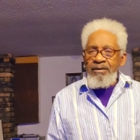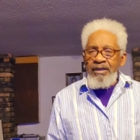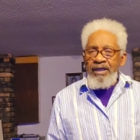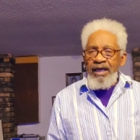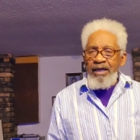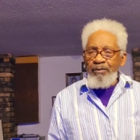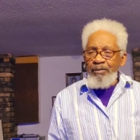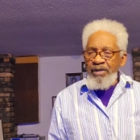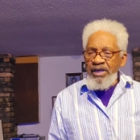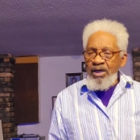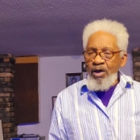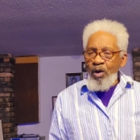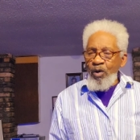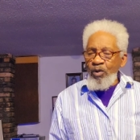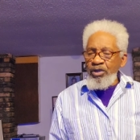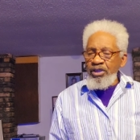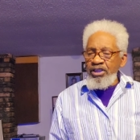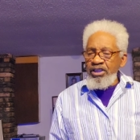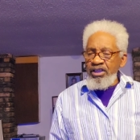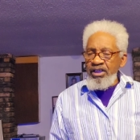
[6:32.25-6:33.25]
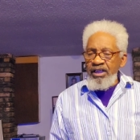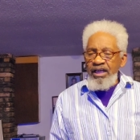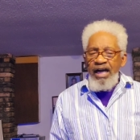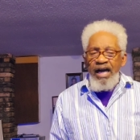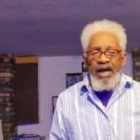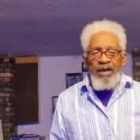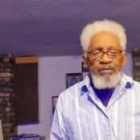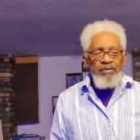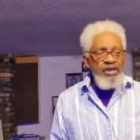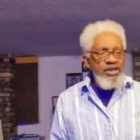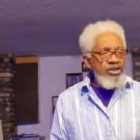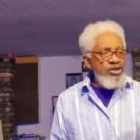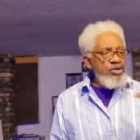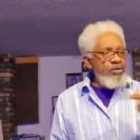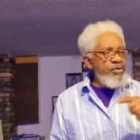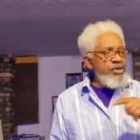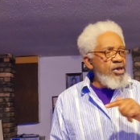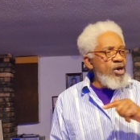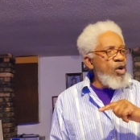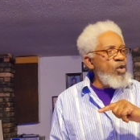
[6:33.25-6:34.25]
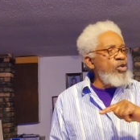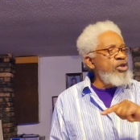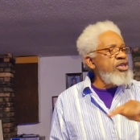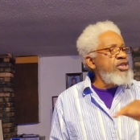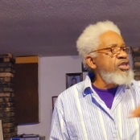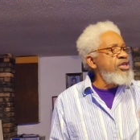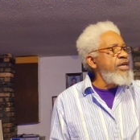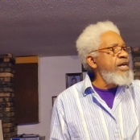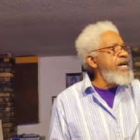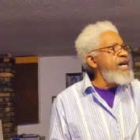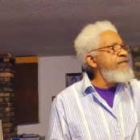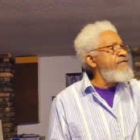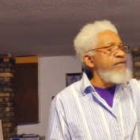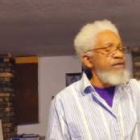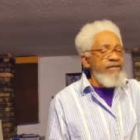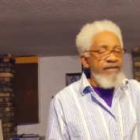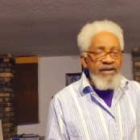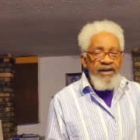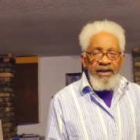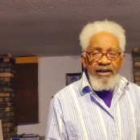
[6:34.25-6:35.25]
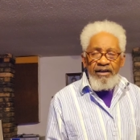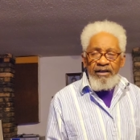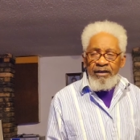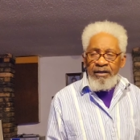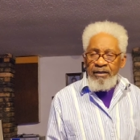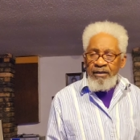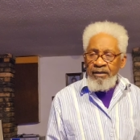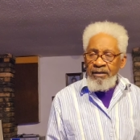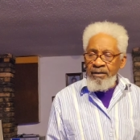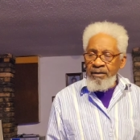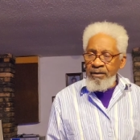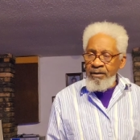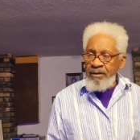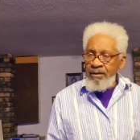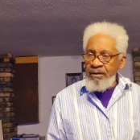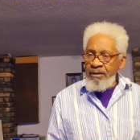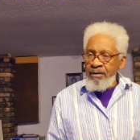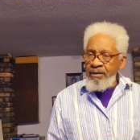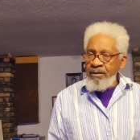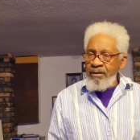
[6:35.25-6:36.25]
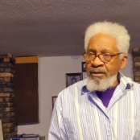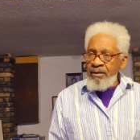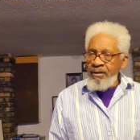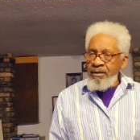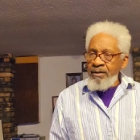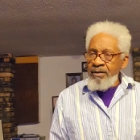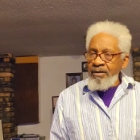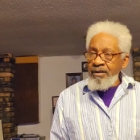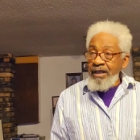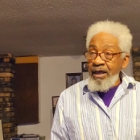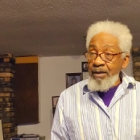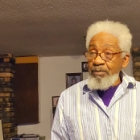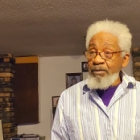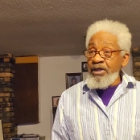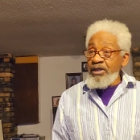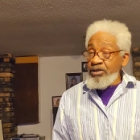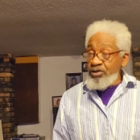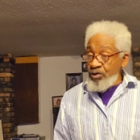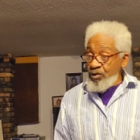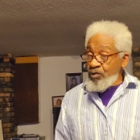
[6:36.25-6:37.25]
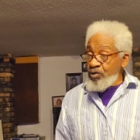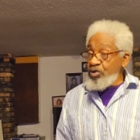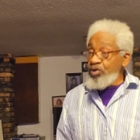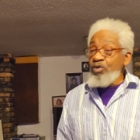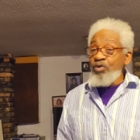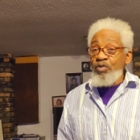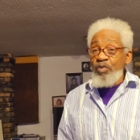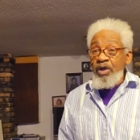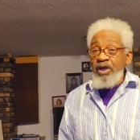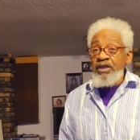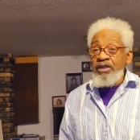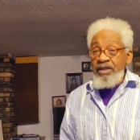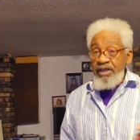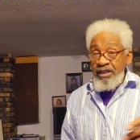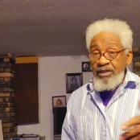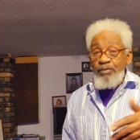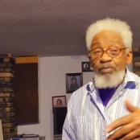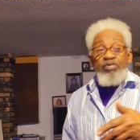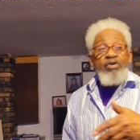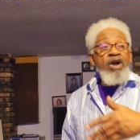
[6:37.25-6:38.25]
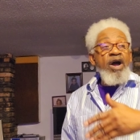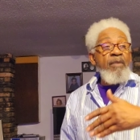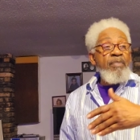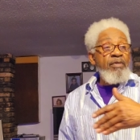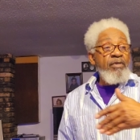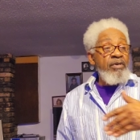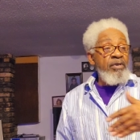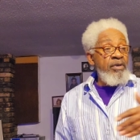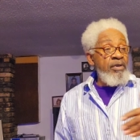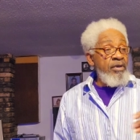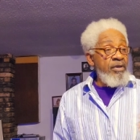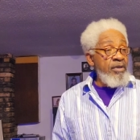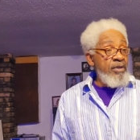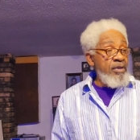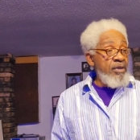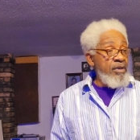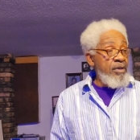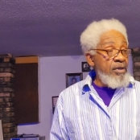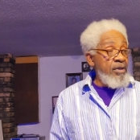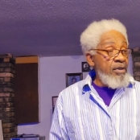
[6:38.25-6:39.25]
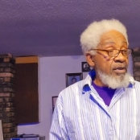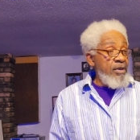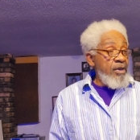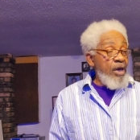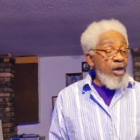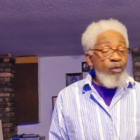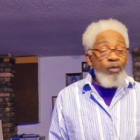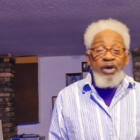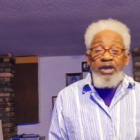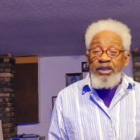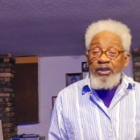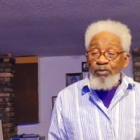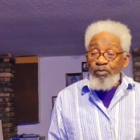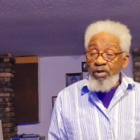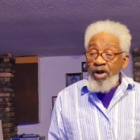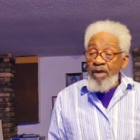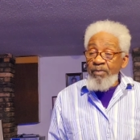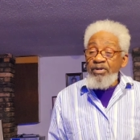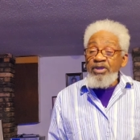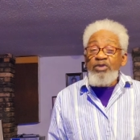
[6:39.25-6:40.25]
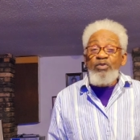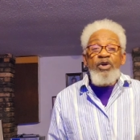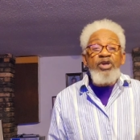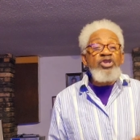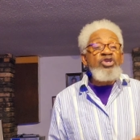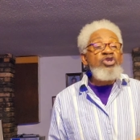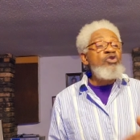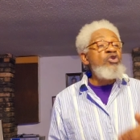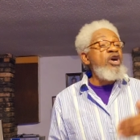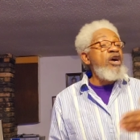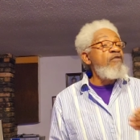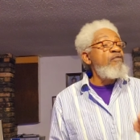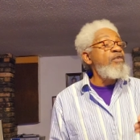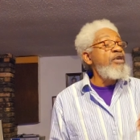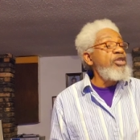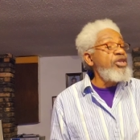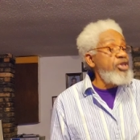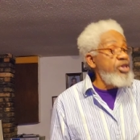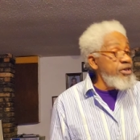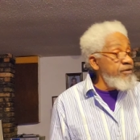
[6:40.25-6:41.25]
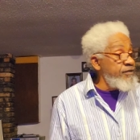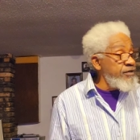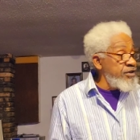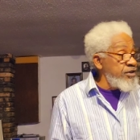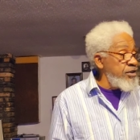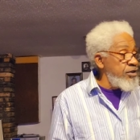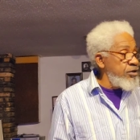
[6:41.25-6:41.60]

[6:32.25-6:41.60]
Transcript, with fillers: And beholden to God means you're beholden to everything. That means you do what is proper. And what is proper is what you have been given to